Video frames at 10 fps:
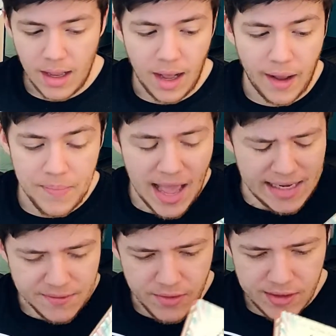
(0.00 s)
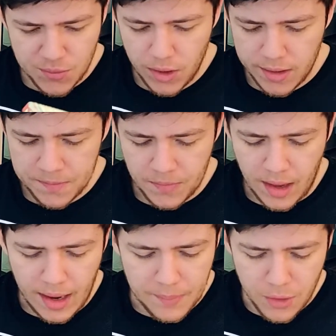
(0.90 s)
As for this one,
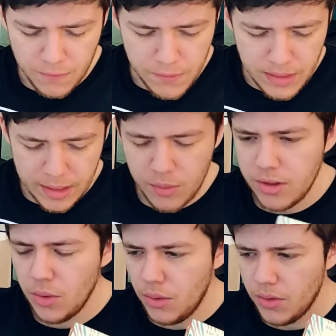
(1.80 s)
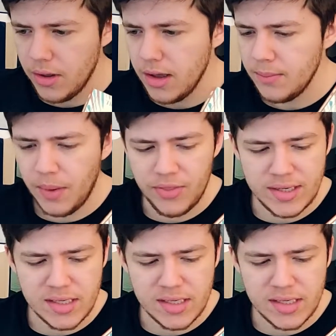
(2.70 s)
I'm not familiar with the author, but